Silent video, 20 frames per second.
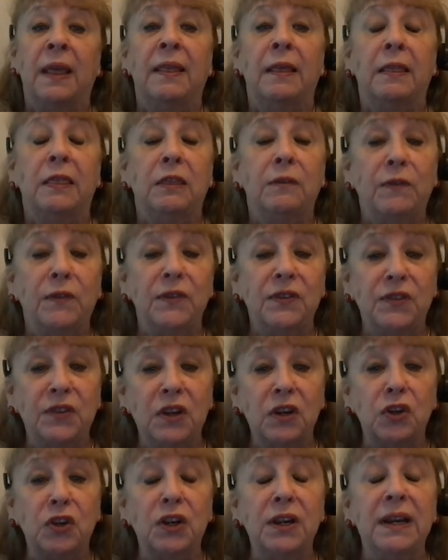the
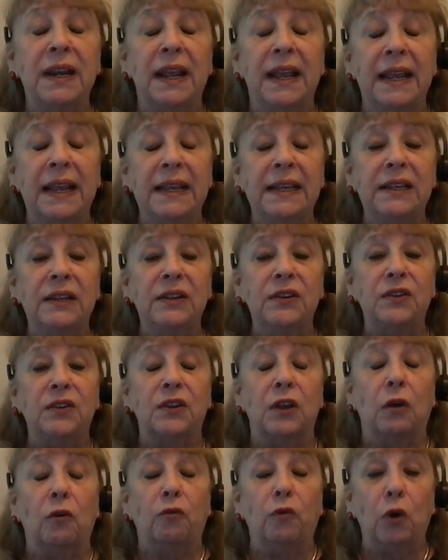physician is
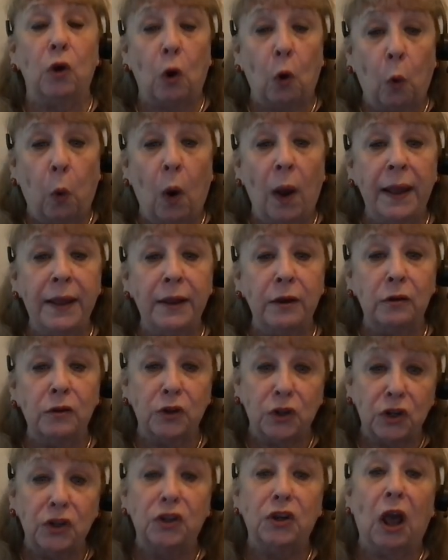required
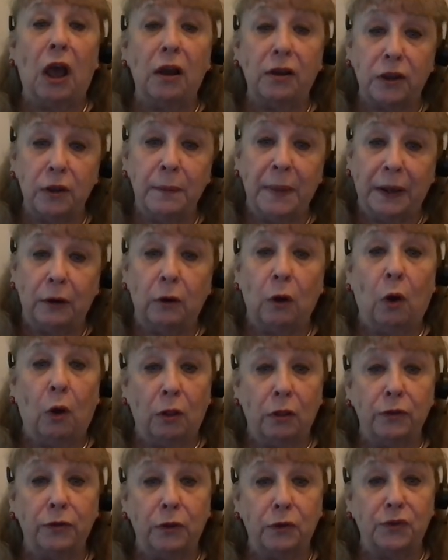to document
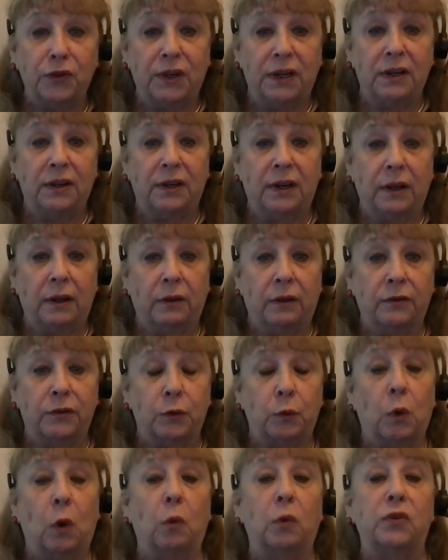all of those details,
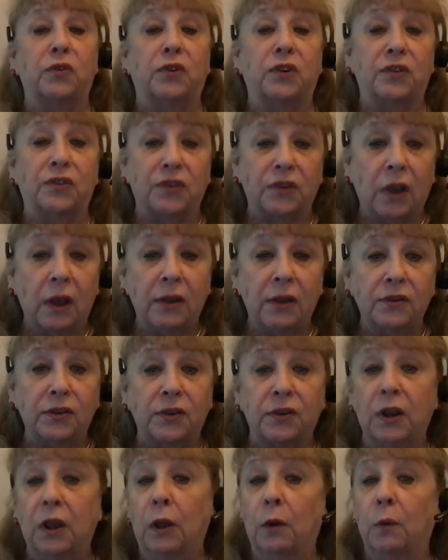what was
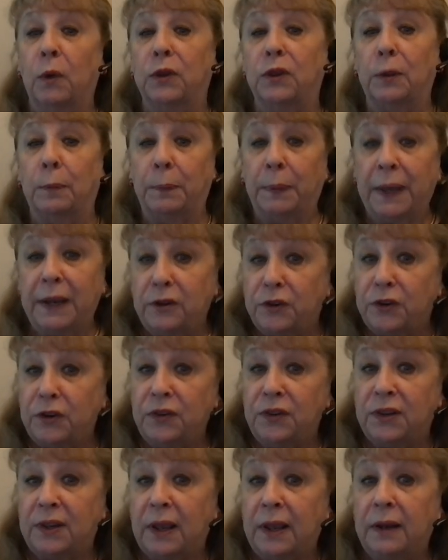discussed, what the patient
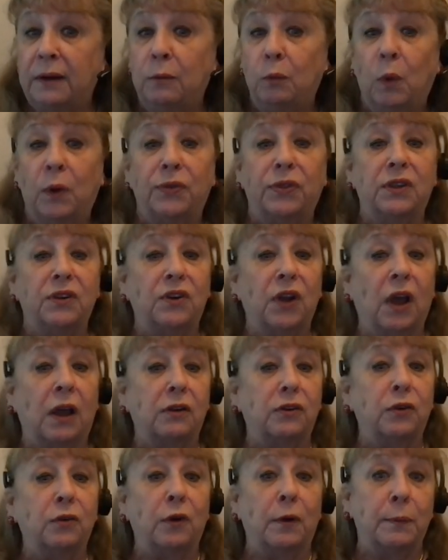said, what the
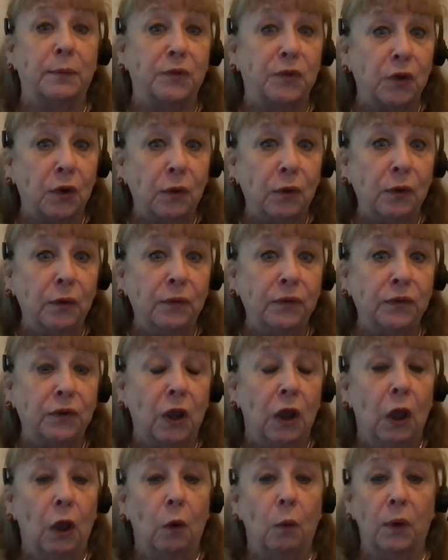doctor observed,
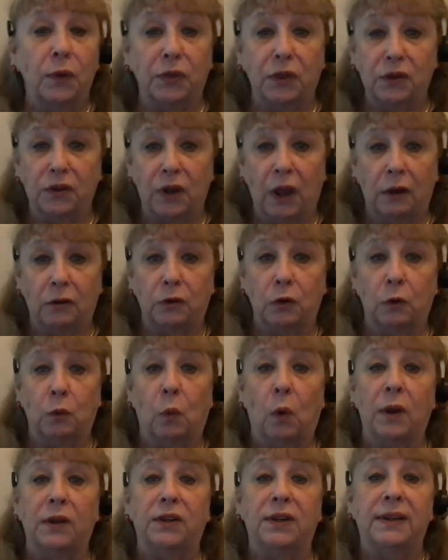what the doctor
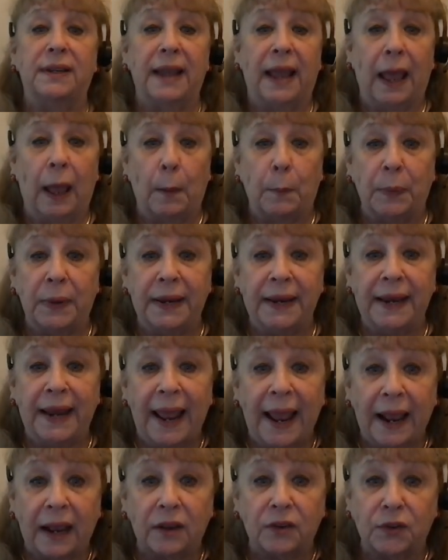wanted to happen
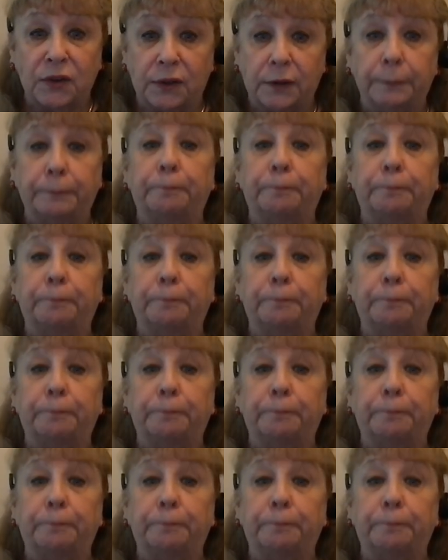next.